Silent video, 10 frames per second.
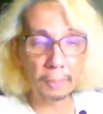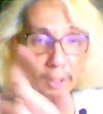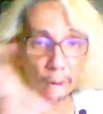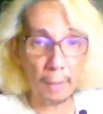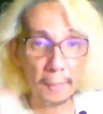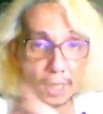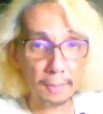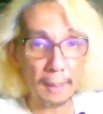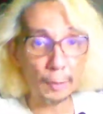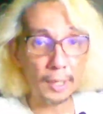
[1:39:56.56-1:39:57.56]
Amelia's
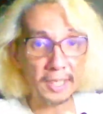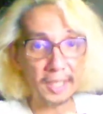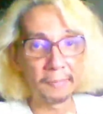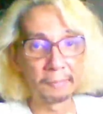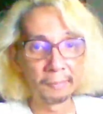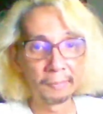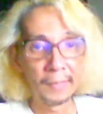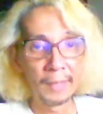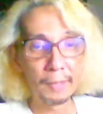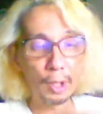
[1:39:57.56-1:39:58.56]
memories.
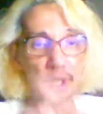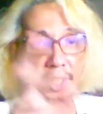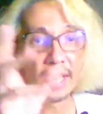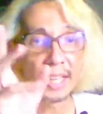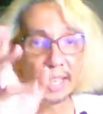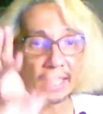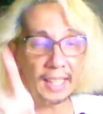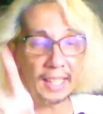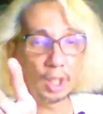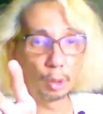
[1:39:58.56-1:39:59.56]
Because
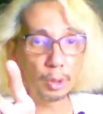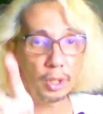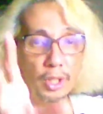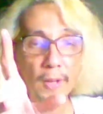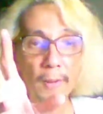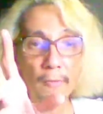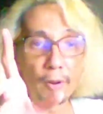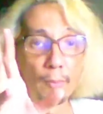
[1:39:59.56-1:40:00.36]
he knows from